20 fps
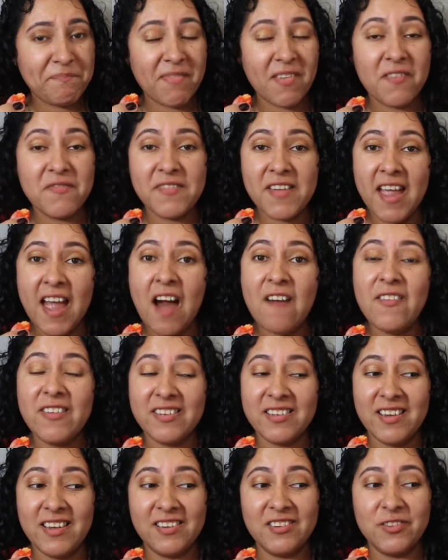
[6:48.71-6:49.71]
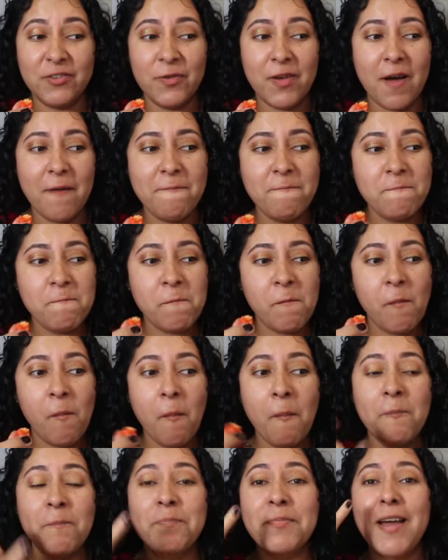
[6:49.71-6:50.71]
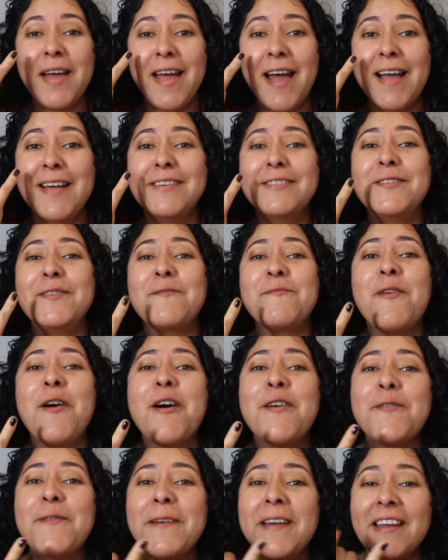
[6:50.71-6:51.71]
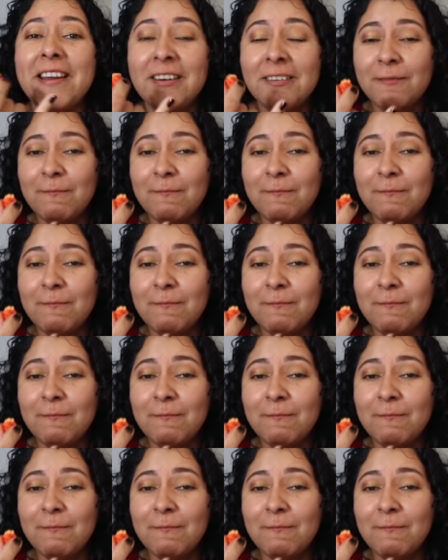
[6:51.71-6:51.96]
They have a kick to them. My eyes are watering.